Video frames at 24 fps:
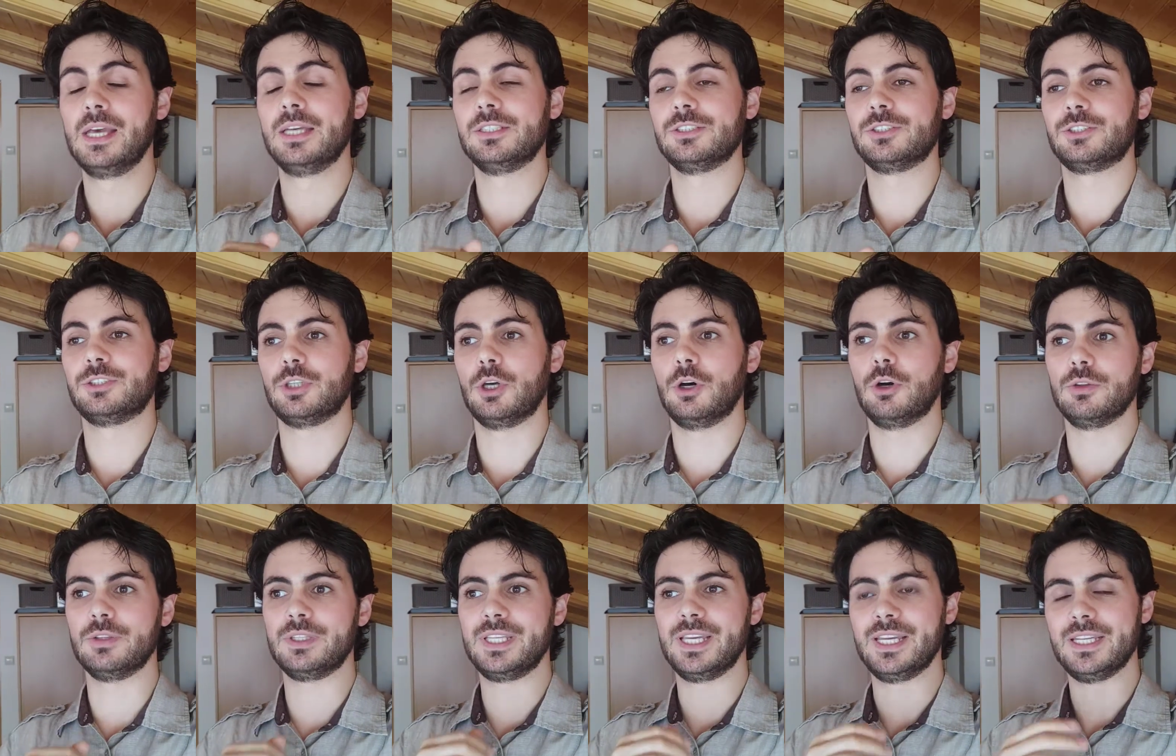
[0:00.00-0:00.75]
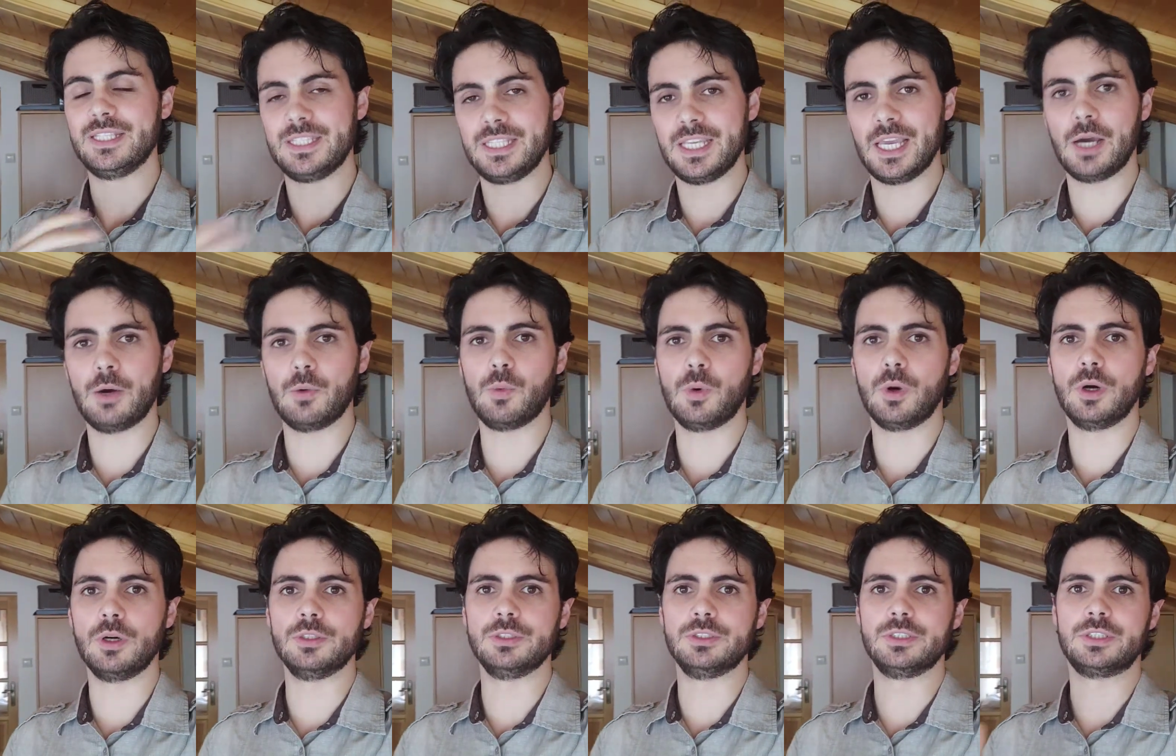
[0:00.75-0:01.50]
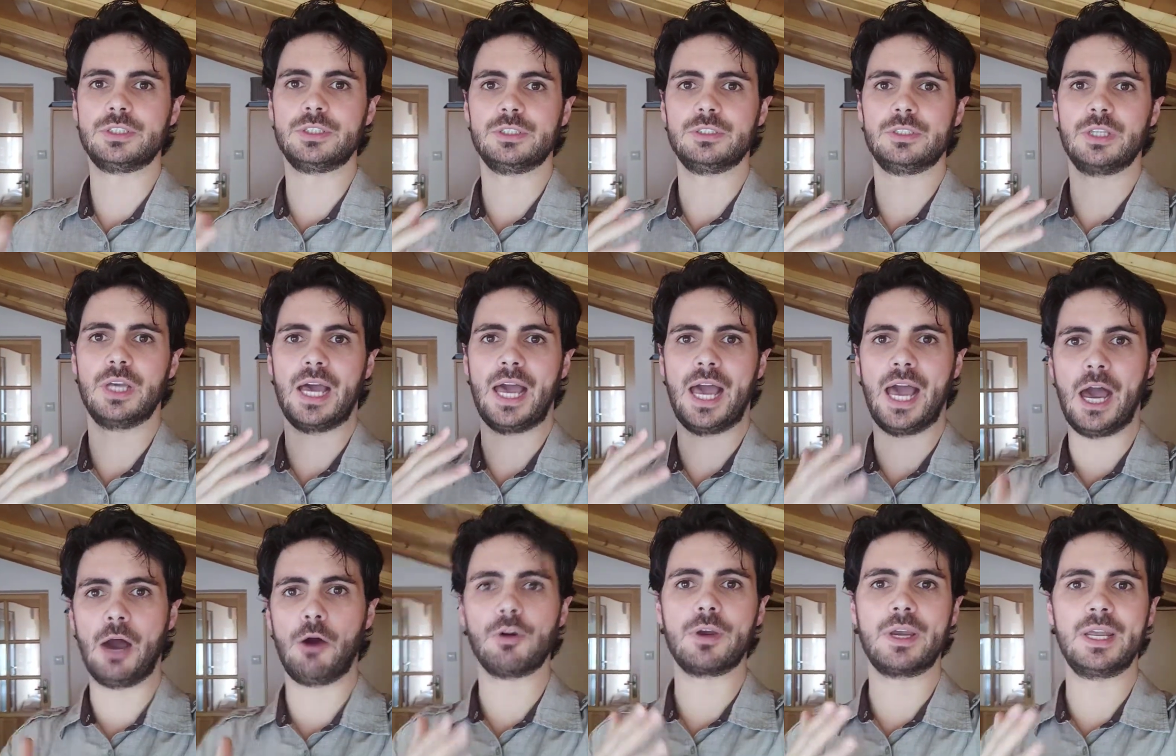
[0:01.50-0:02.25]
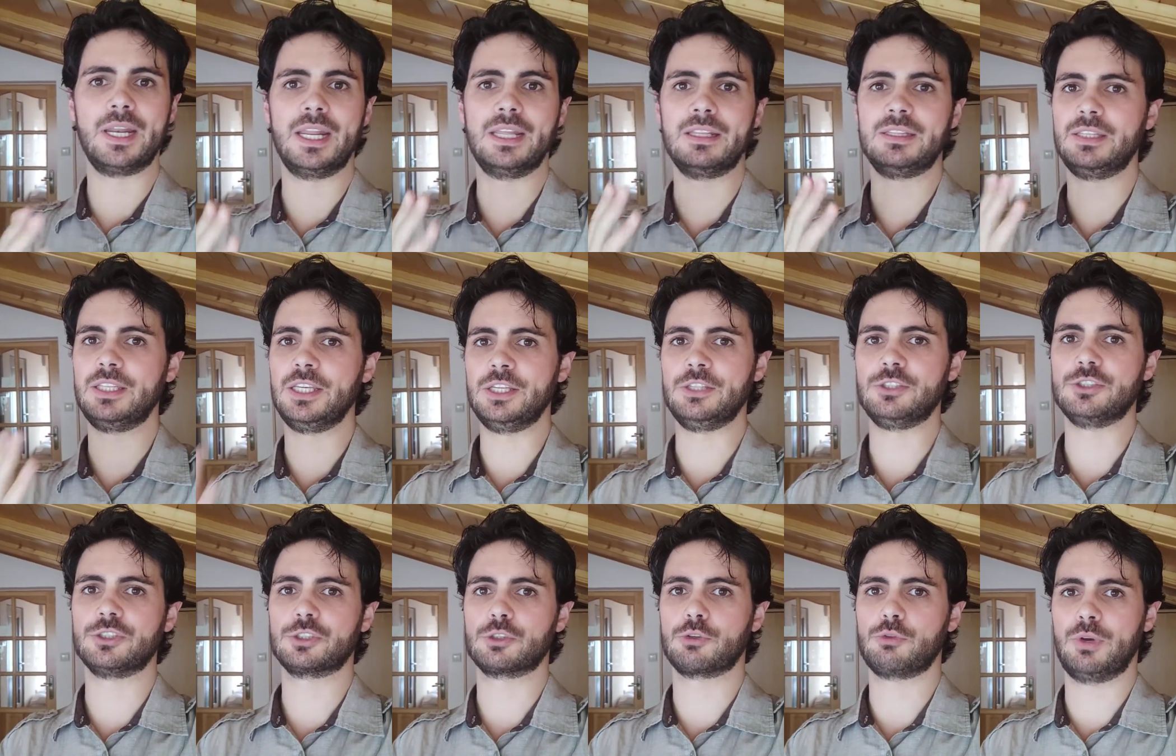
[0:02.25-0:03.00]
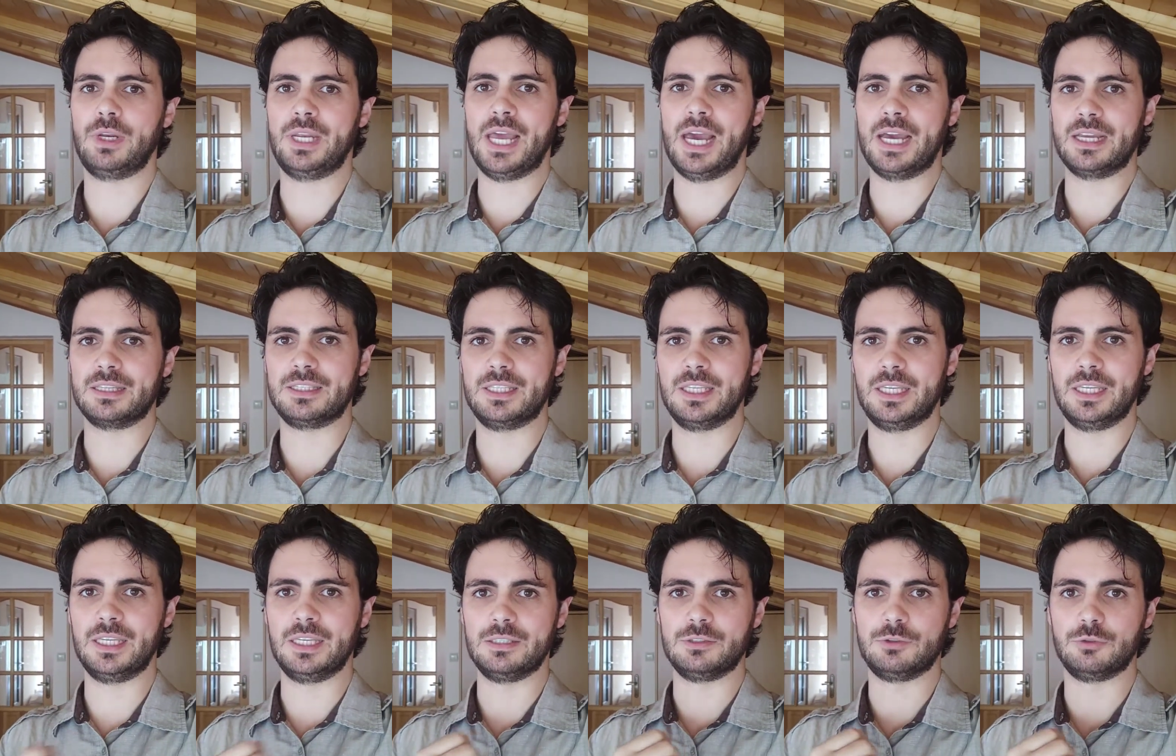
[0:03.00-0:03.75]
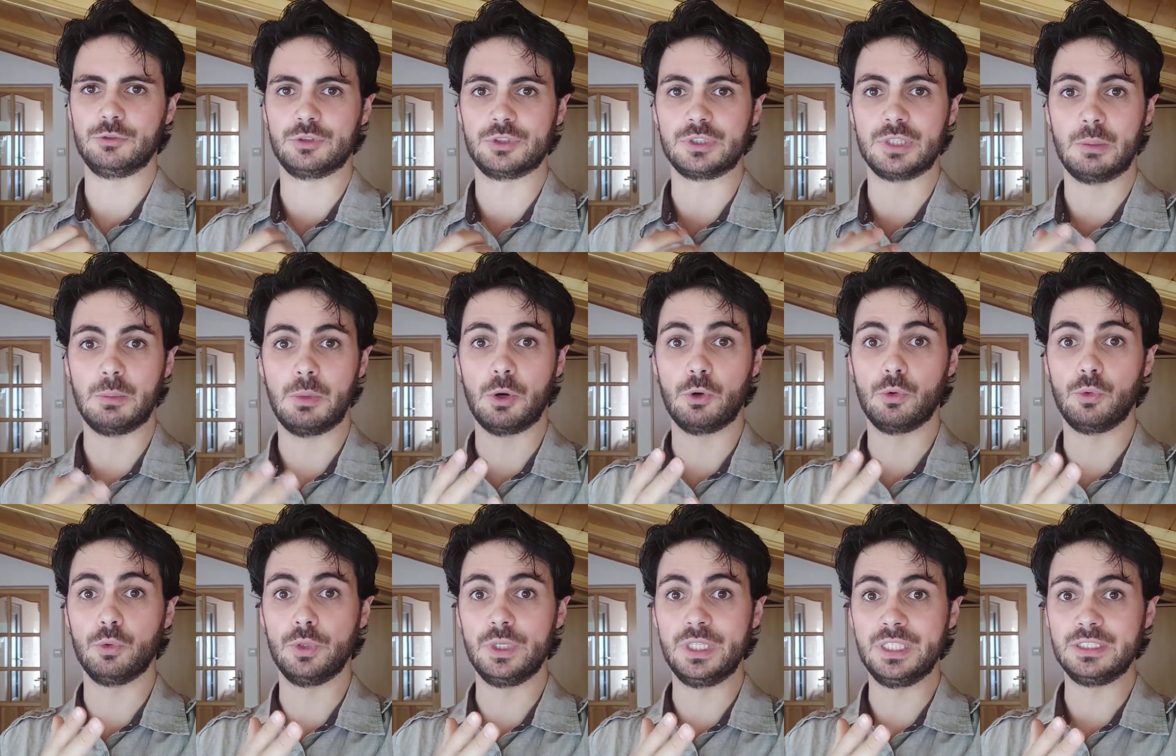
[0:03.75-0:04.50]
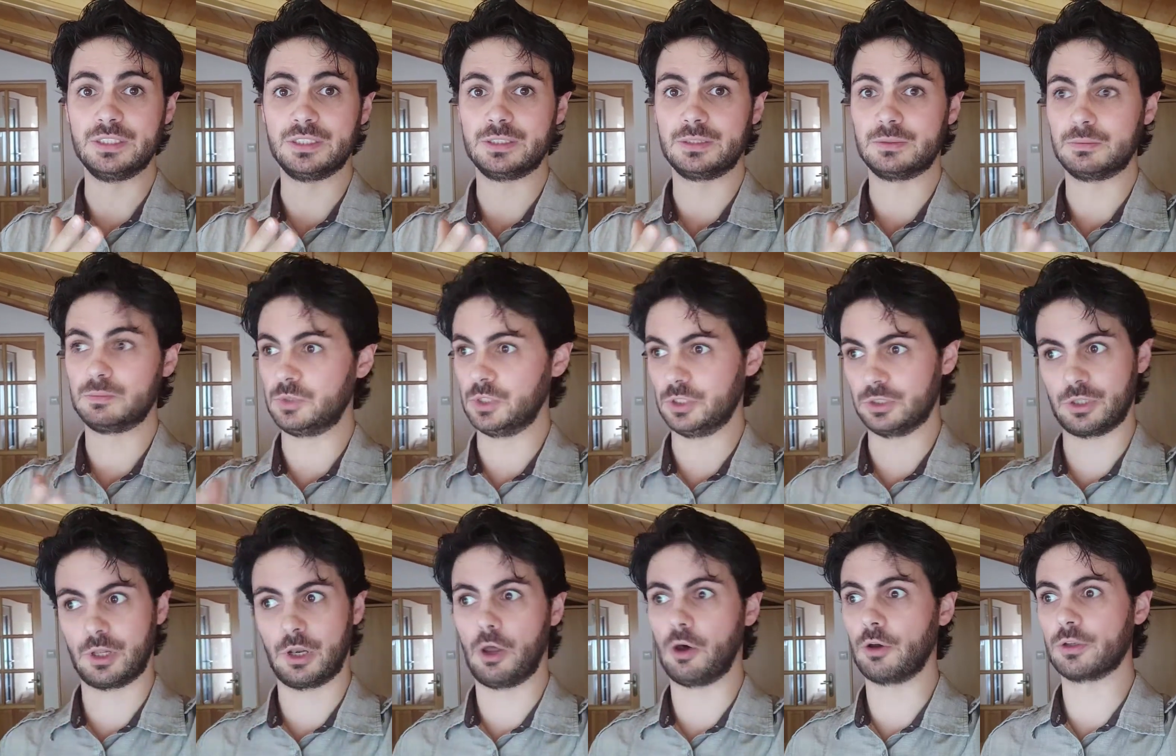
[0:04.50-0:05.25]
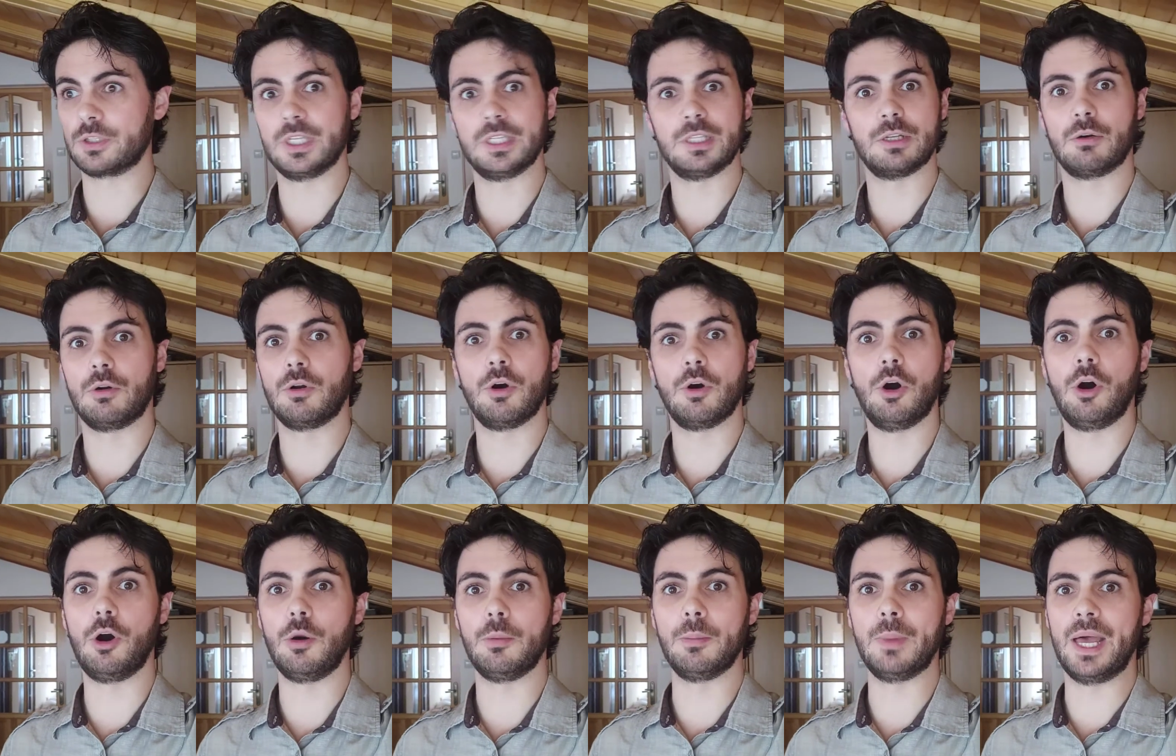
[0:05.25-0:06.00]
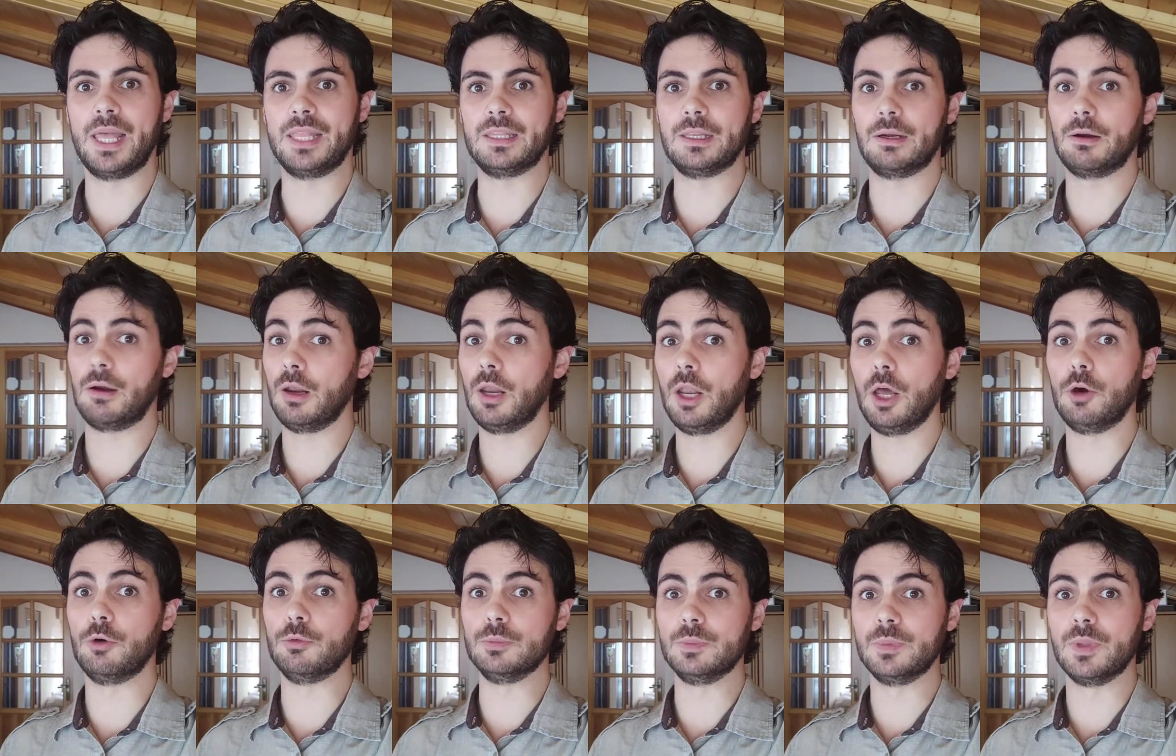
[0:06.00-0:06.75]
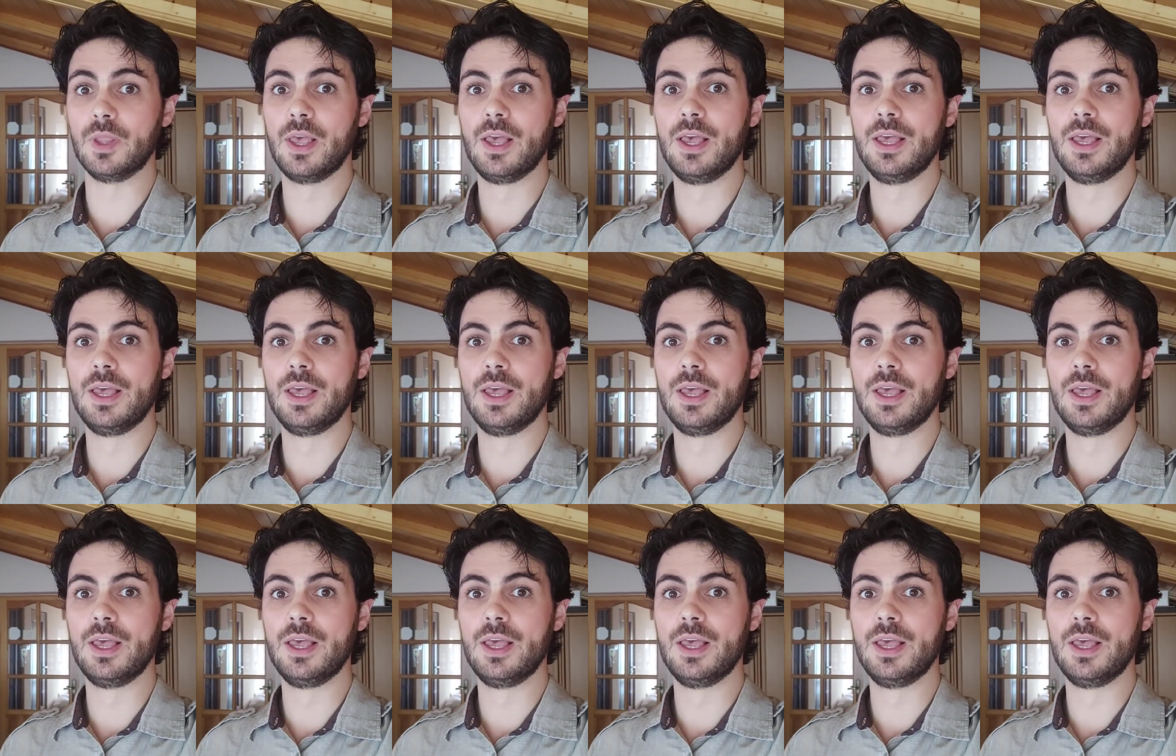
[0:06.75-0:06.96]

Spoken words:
So the idea was, how can I teach screen acting to someone who is just locked in their own home and they're alone?